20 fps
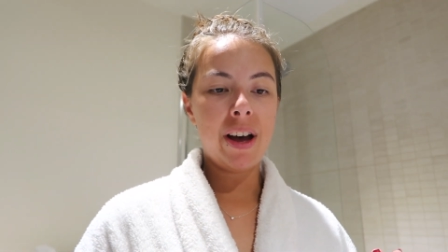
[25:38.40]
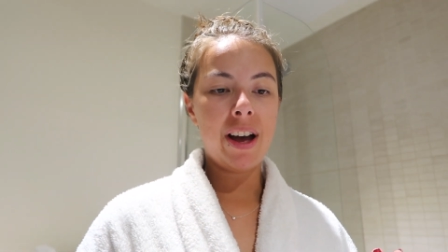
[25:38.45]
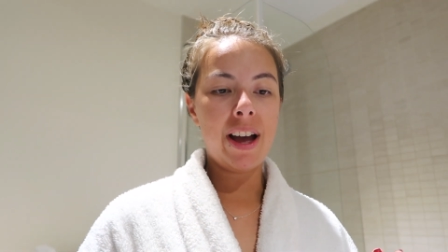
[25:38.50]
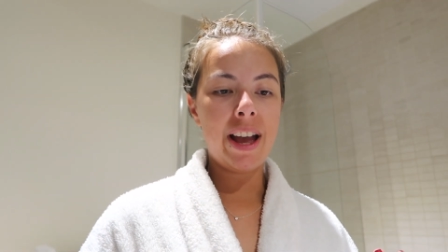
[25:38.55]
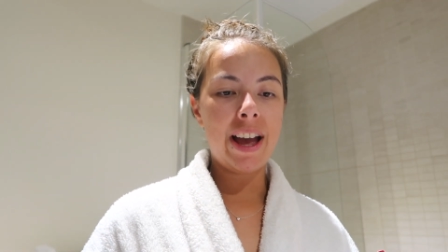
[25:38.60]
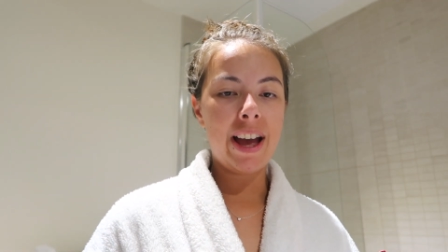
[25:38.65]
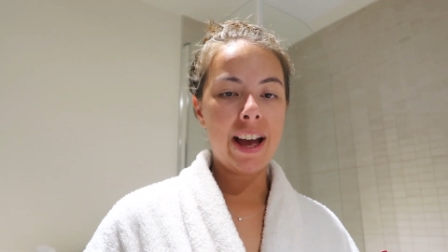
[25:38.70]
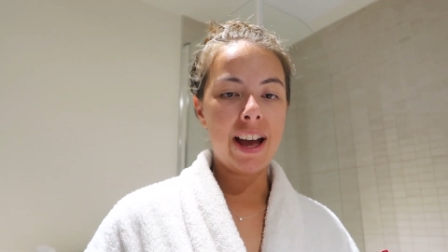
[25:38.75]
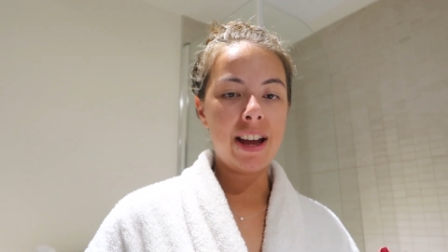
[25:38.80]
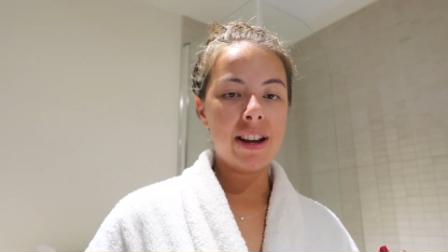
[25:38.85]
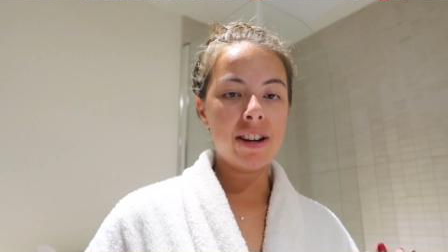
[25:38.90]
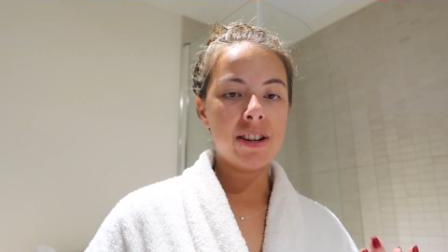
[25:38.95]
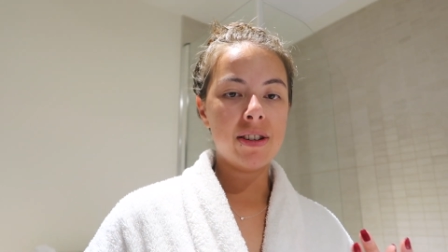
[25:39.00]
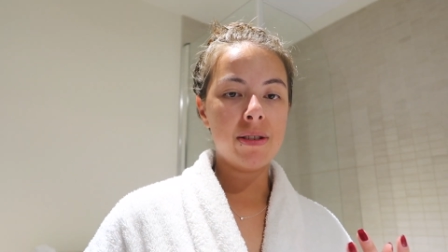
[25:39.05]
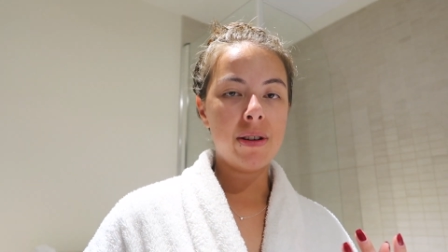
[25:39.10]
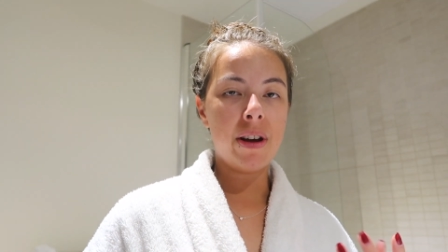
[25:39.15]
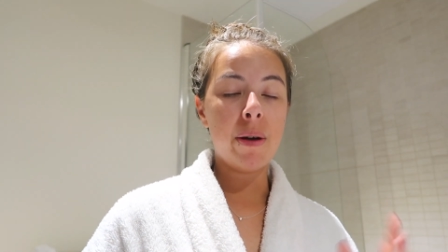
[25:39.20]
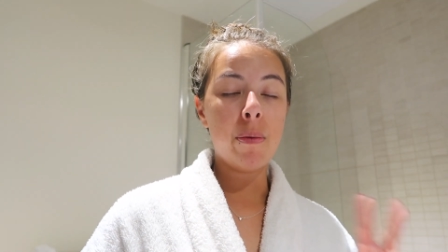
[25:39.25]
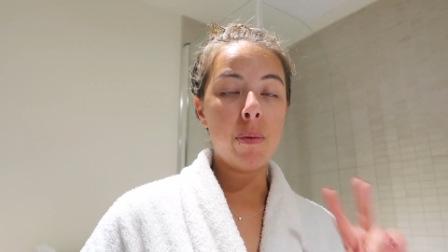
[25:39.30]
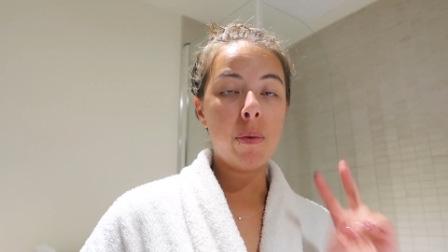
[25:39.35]
I had,
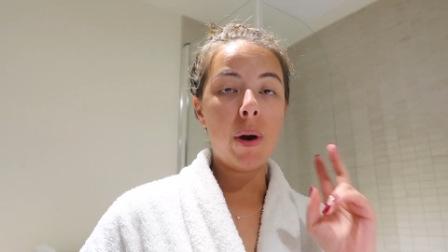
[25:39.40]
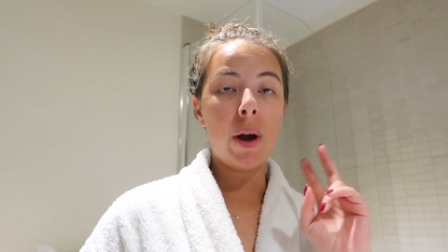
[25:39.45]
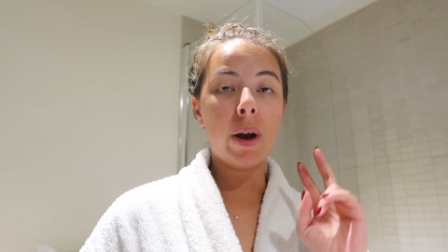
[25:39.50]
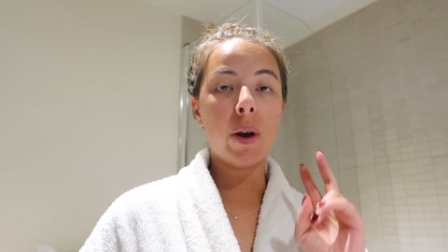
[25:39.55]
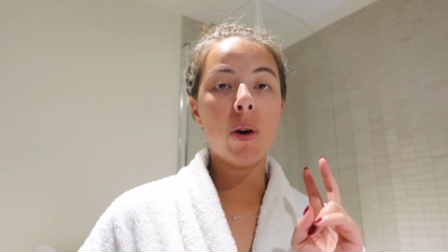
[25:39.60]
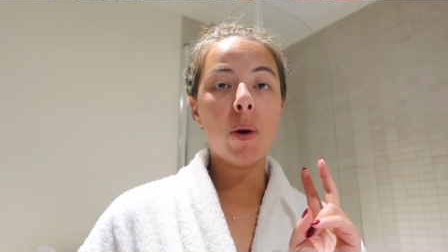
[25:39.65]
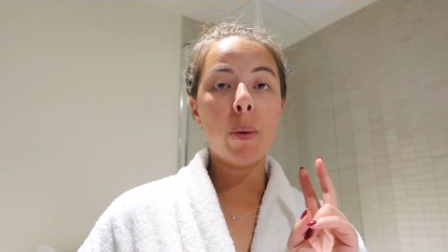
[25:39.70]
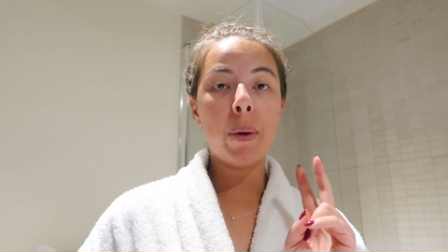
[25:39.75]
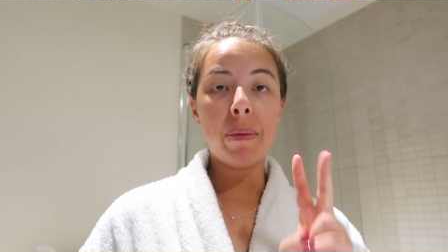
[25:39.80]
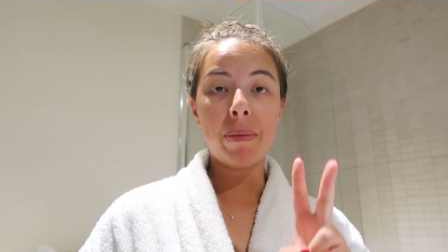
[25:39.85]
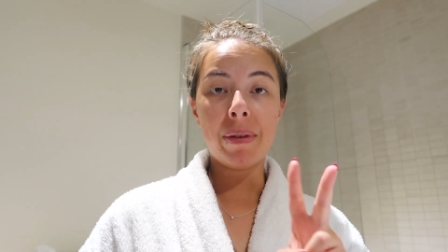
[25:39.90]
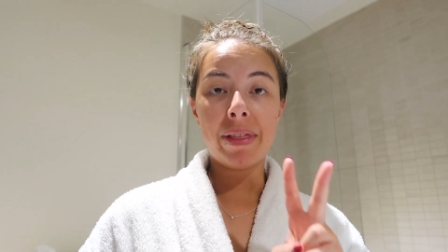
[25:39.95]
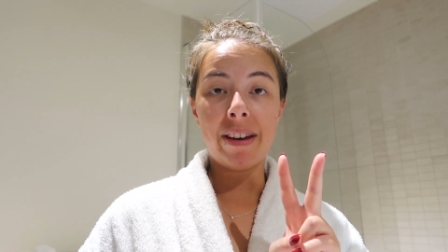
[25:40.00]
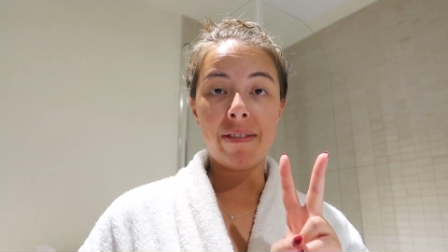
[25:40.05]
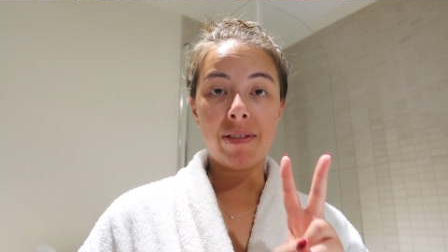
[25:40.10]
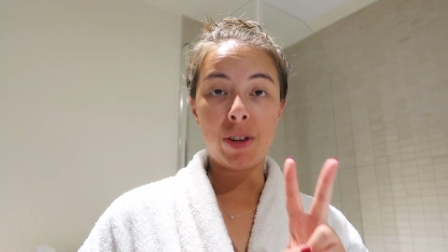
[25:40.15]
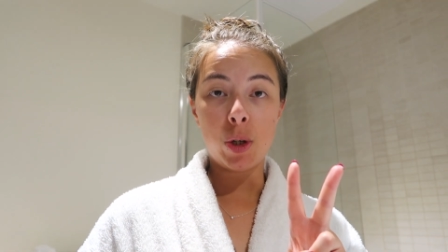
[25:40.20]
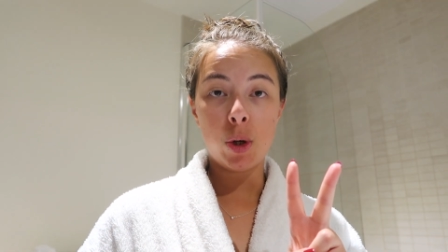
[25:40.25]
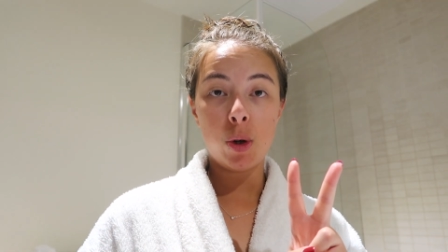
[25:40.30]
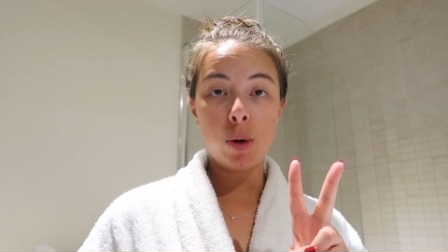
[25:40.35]
I, I got away with
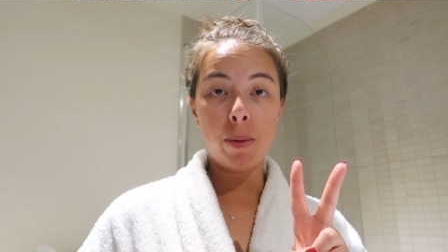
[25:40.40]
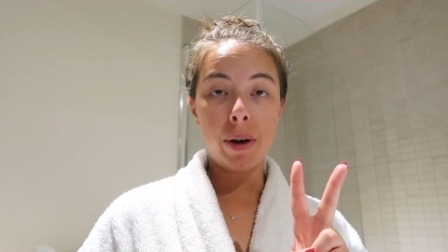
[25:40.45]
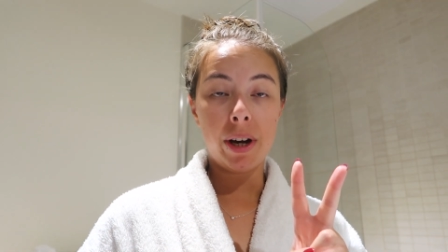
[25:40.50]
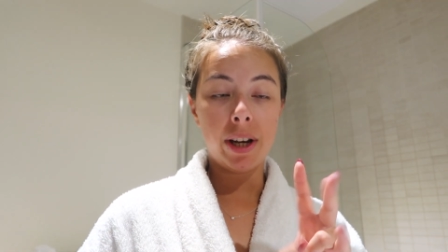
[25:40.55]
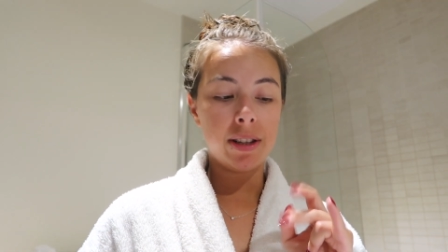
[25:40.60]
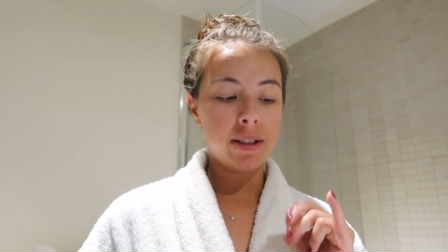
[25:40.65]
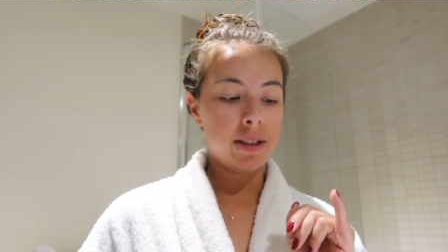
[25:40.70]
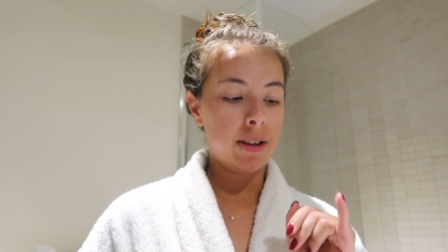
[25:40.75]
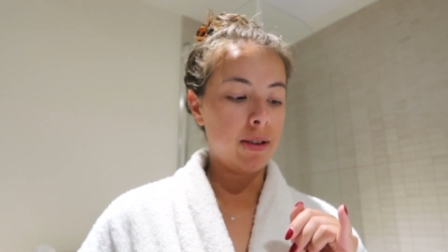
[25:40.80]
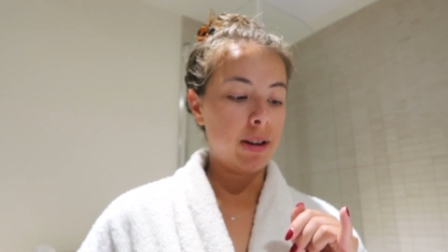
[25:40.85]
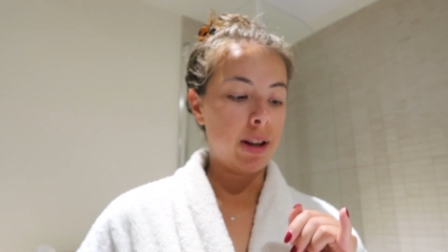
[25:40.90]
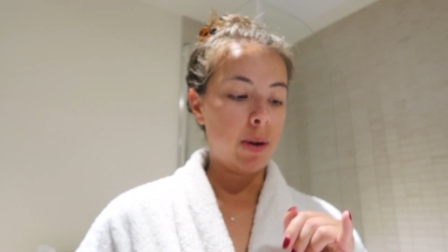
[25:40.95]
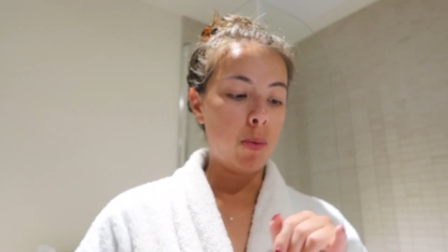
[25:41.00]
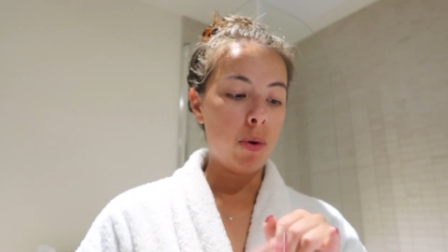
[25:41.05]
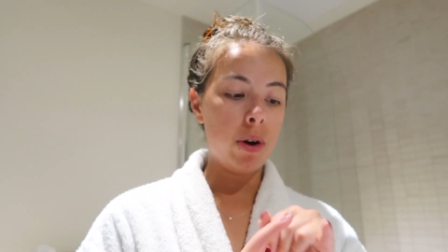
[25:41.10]
having two bites only.